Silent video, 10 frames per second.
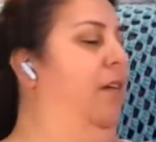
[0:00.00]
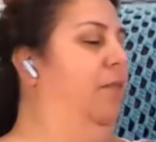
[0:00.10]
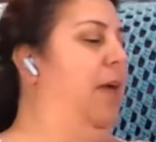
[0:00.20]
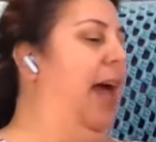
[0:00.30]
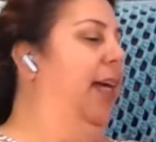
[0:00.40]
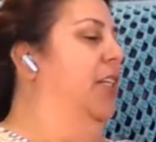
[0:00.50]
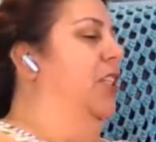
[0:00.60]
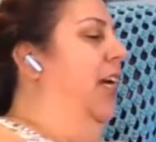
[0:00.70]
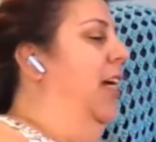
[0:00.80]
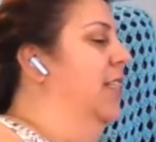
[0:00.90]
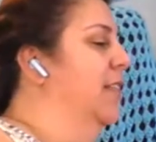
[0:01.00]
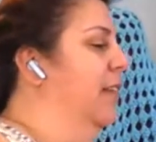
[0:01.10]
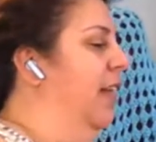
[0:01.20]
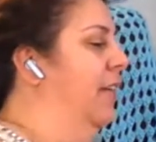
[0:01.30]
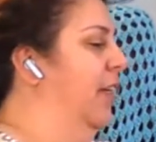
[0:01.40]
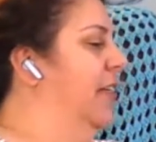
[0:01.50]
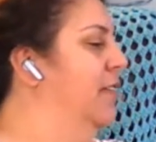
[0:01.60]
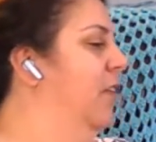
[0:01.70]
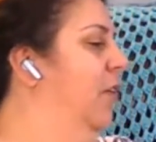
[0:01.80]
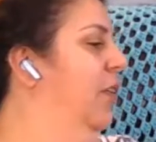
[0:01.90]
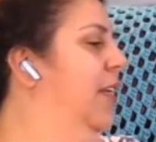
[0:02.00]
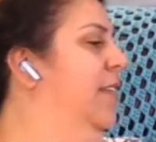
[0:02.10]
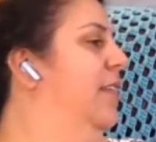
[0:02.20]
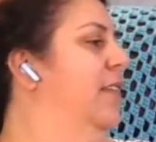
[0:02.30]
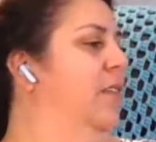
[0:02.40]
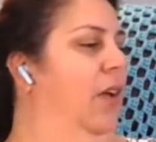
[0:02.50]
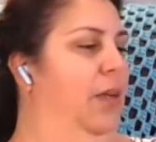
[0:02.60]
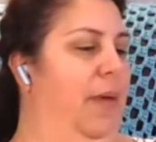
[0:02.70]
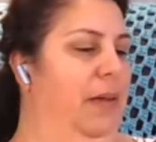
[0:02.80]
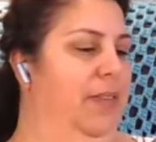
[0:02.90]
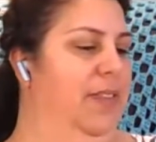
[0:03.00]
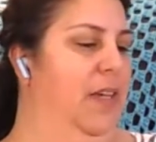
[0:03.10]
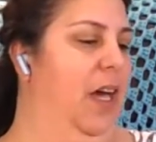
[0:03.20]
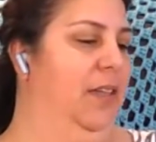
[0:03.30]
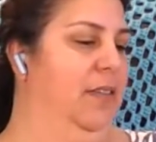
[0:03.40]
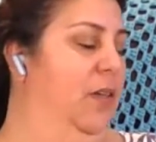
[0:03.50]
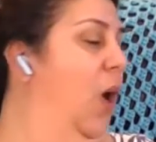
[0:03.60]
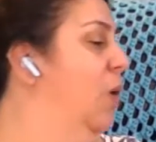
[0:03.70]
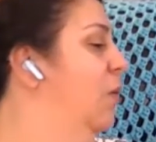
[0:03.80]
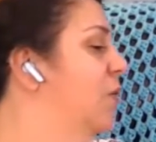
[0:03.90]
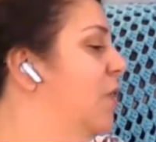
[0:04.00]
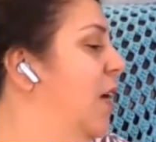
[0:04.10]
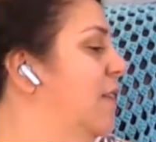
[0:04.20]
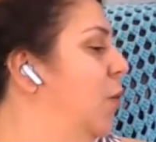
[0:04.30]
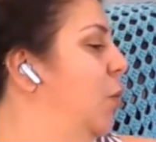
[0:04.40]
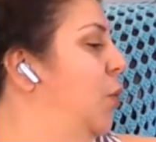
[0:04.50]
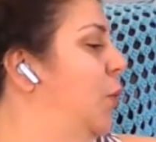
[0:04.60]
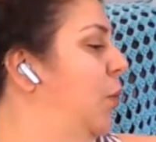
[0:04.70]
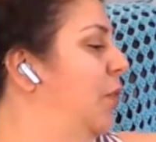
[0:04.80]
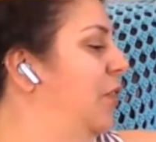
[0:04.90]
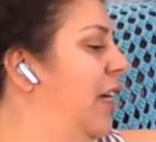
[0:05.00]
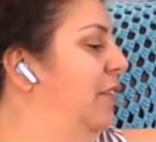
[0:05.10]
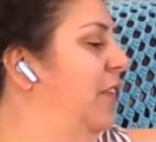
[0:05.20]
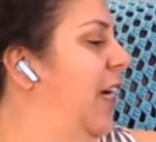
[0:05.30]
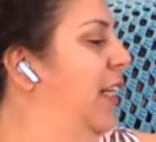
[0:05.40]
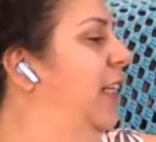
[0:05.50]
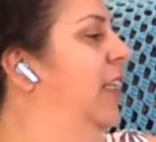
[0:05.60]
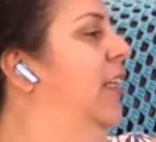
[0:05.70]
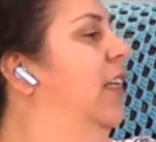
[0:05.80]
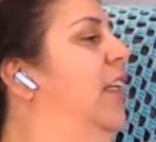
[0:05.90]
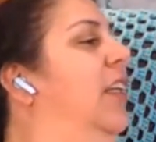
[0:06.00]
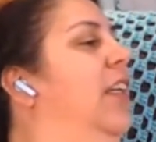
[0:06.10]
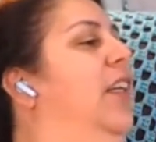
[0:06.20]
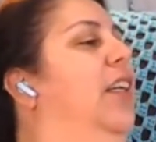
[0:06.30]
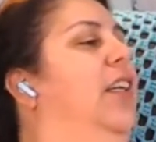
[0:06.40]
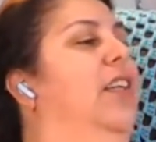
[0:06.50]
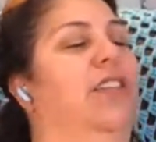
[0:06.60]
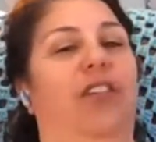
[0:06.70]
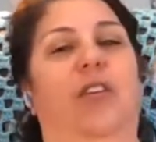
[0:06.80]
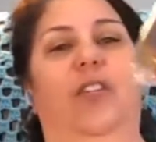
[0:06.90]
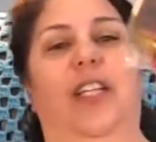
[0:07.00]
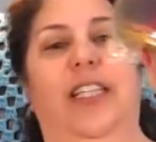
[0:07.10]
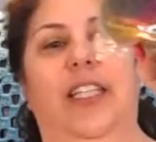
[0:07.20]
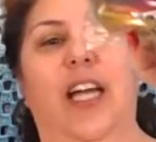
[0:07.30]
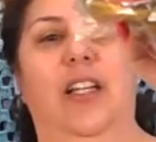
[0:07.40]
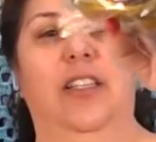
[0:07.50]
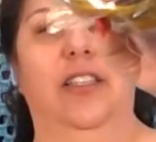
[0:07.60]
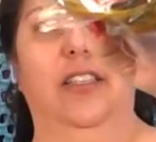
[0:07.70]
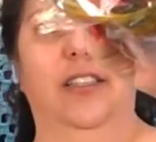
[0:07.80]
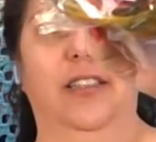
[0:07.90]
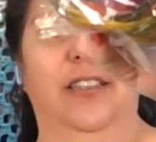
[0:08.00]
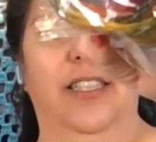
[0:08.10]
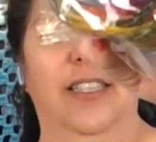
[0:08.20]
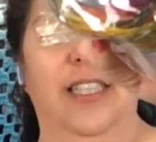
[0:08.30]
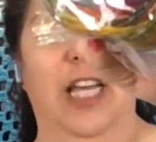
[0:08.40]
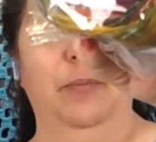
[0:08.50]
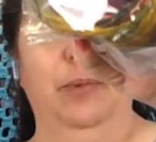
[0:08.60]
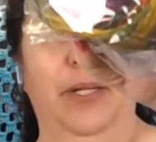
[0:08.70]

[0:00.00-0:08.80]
of packaging. I just love it. So this is all about socks. Oh, socks. Ooh, fun, fun. So look at the color. Isn't that